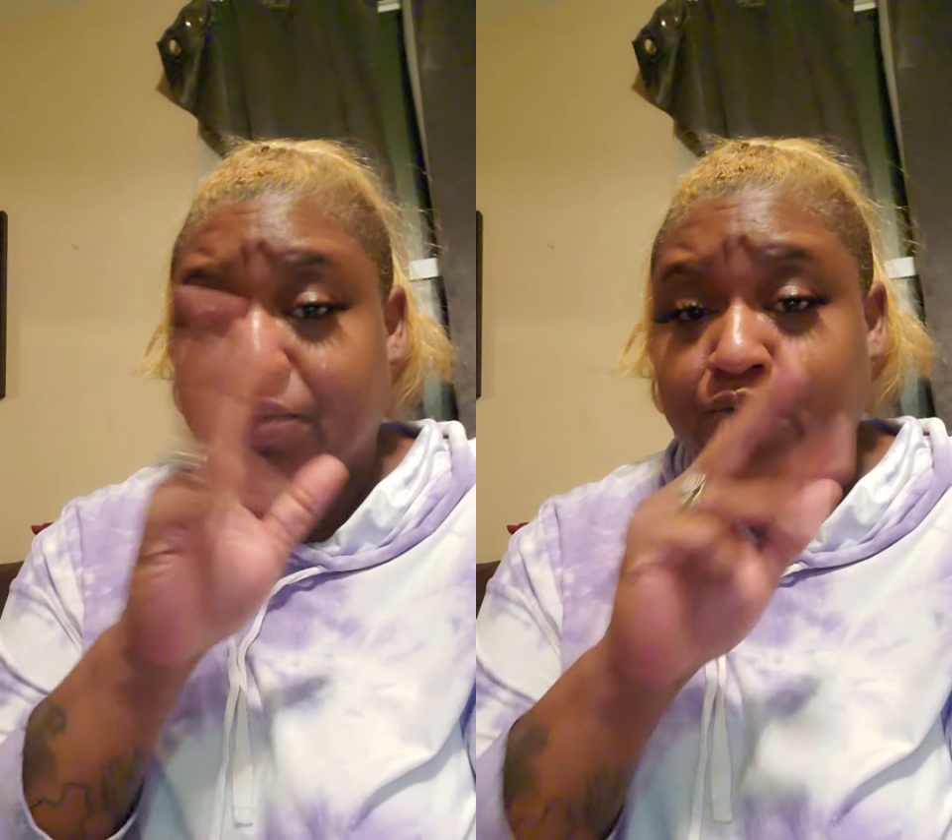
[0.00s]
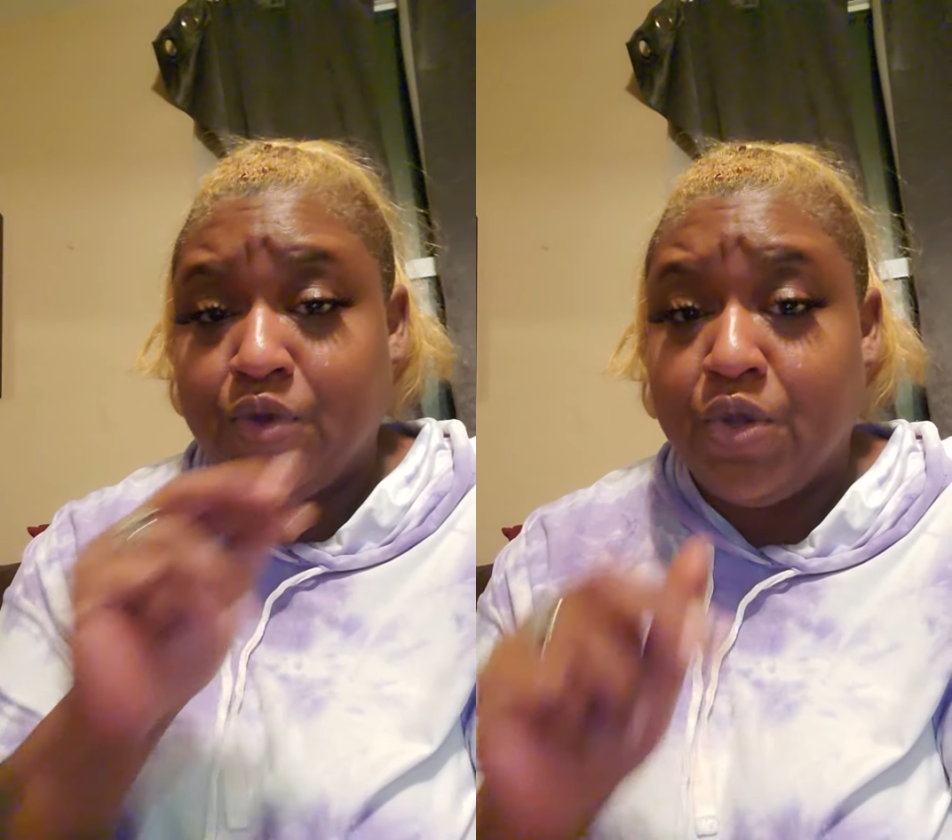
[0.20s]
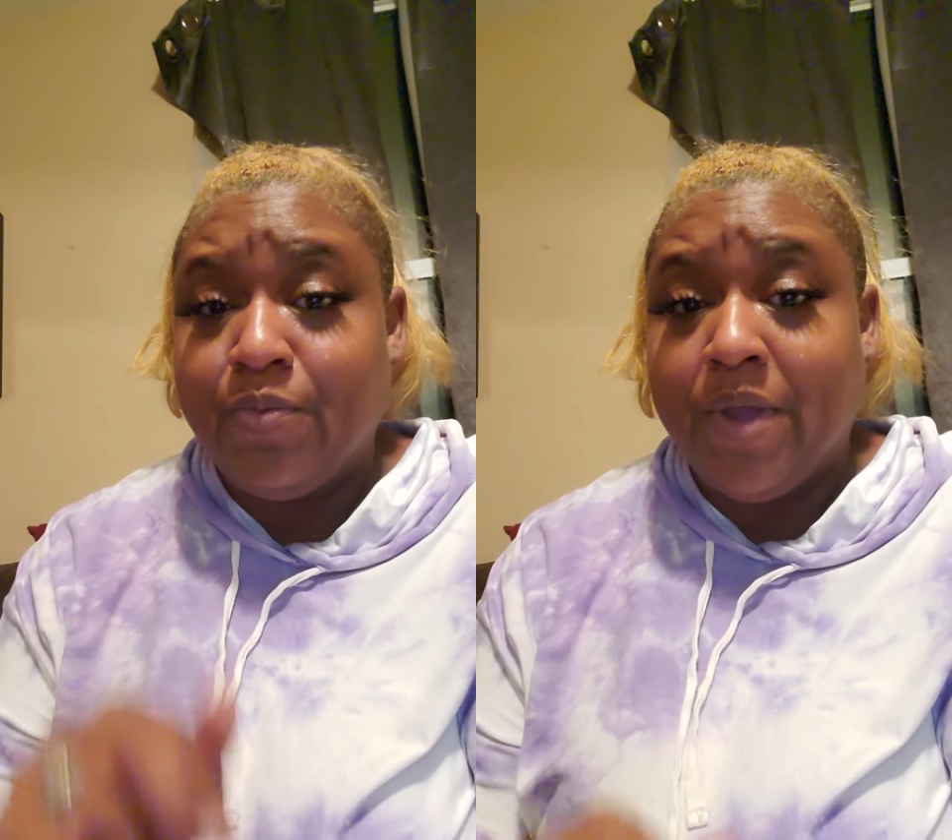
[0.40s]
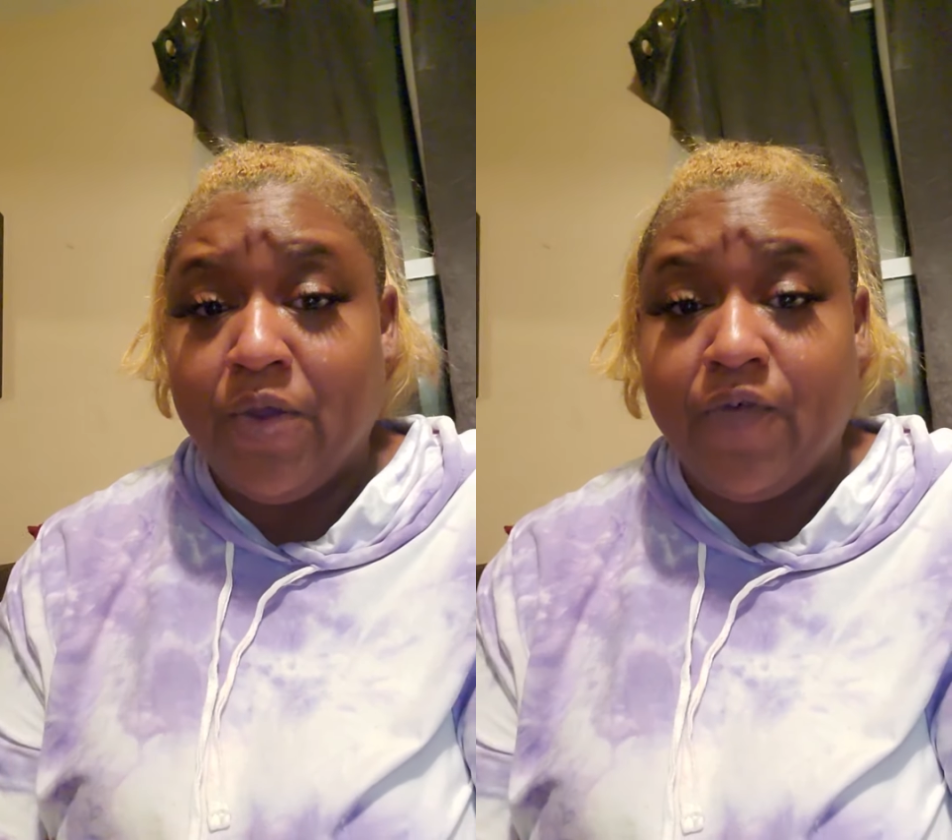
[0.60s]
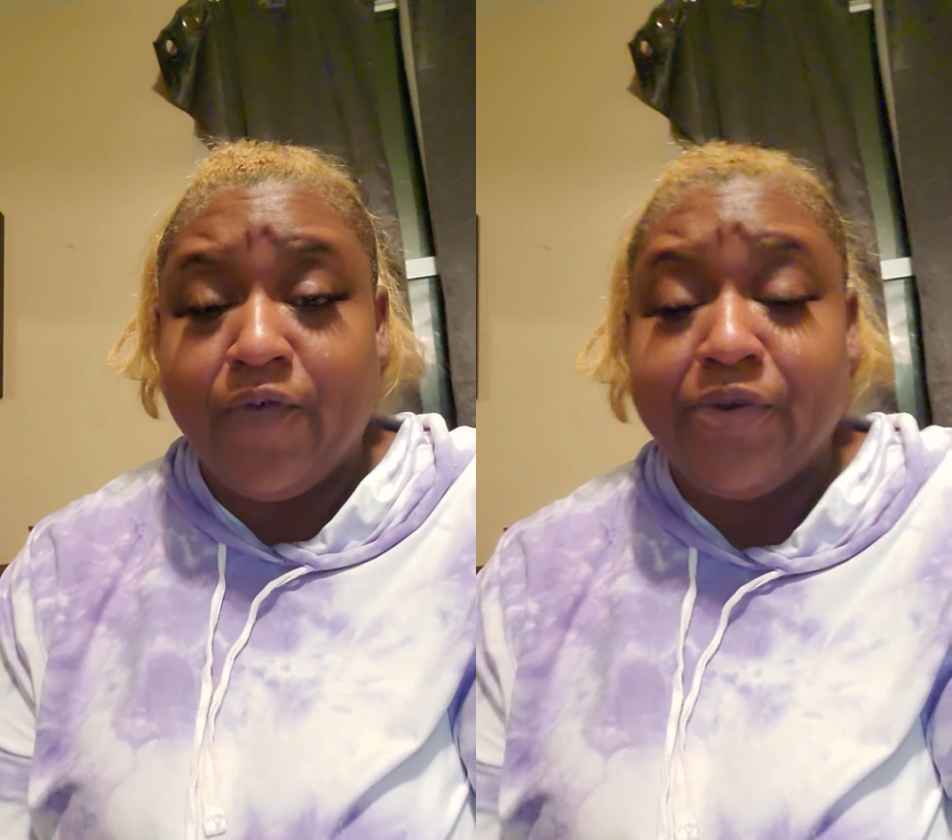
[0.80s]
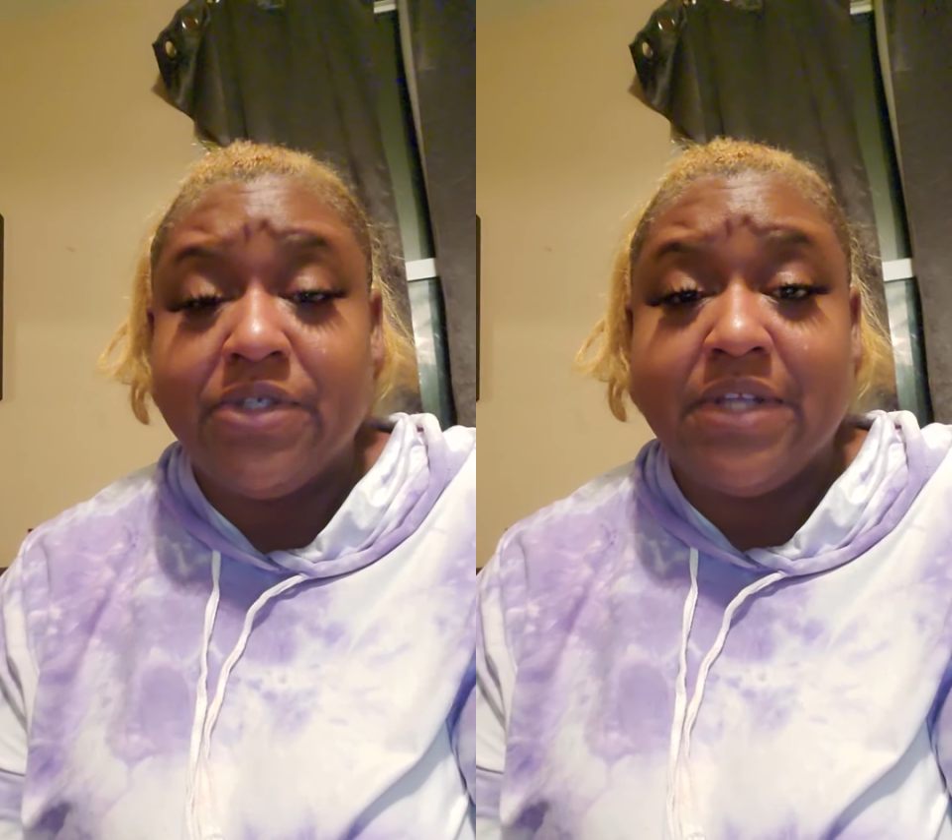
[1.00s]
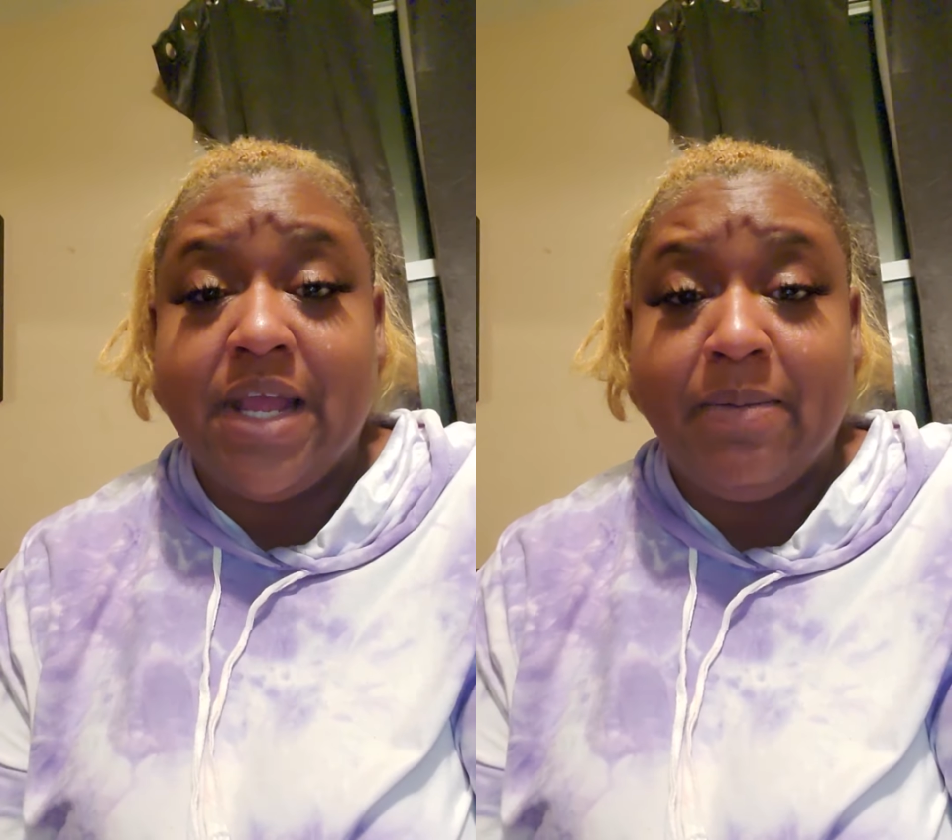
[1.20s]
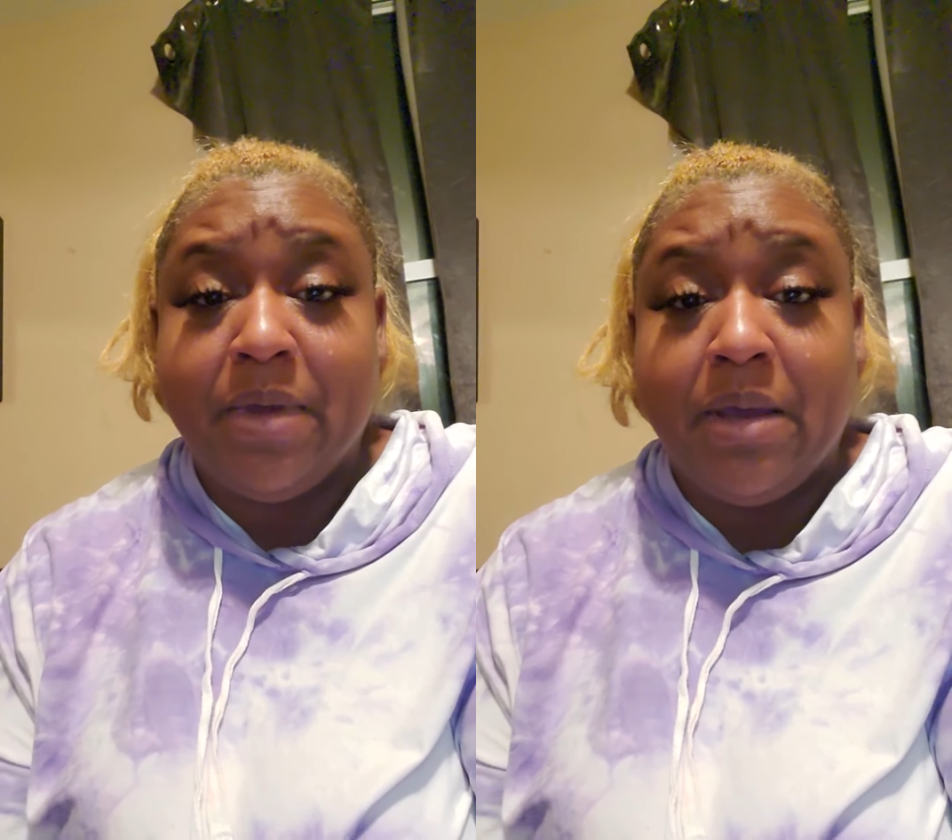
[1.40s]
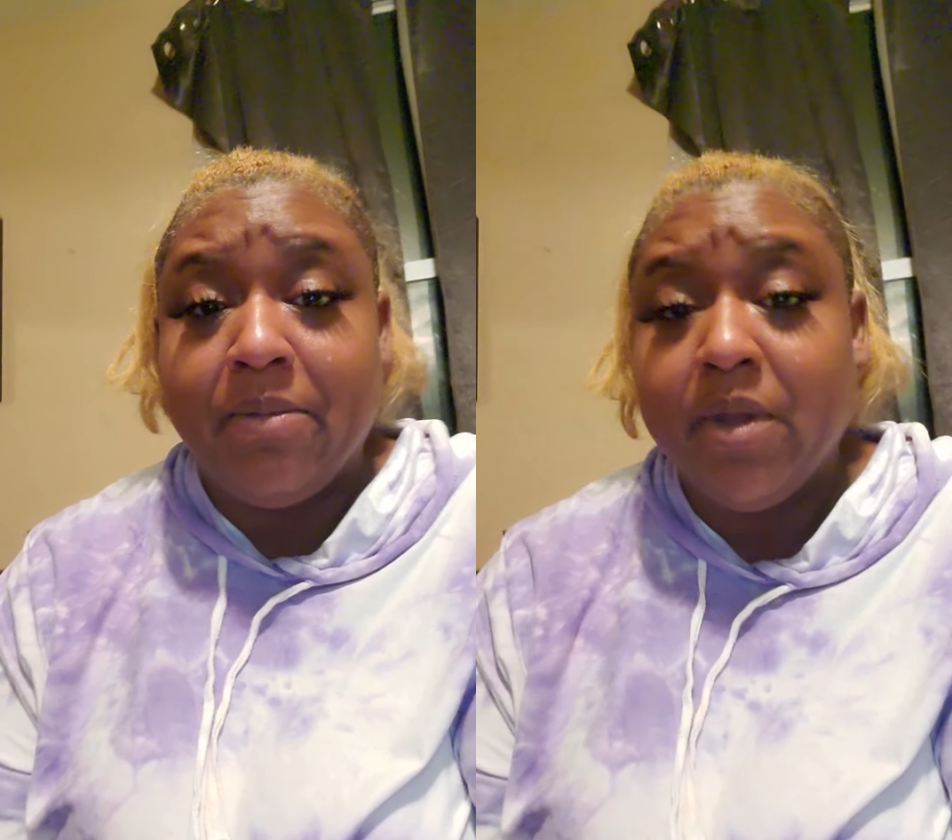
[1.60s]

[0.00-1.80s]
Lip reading: when you make your first name up,